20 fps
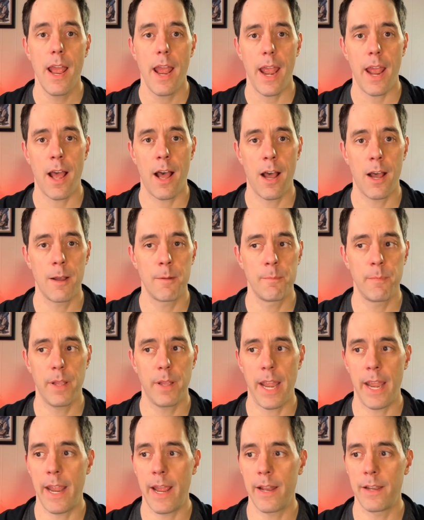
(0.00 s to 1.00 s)

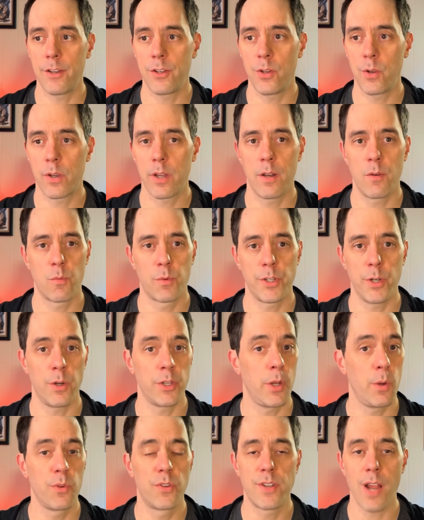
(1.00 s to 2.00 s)
And you can
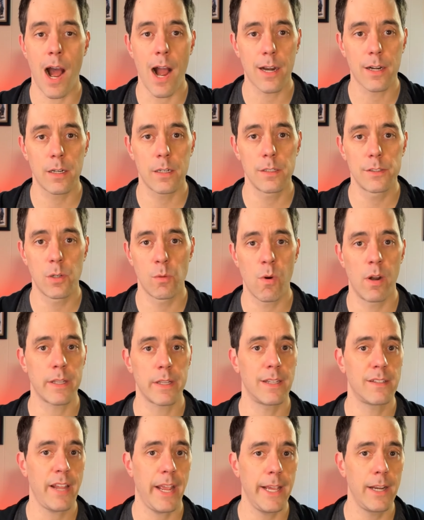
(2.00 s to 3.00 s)
use Docker to run
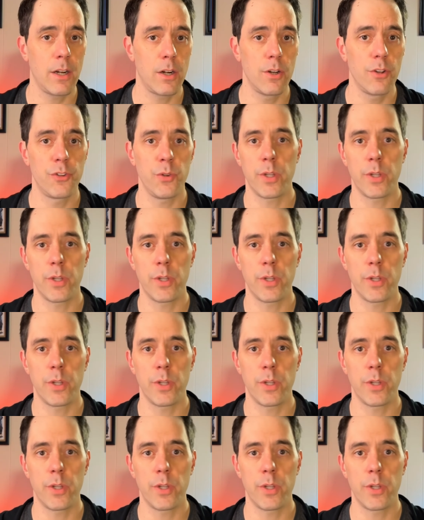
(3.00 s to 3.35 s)
containers.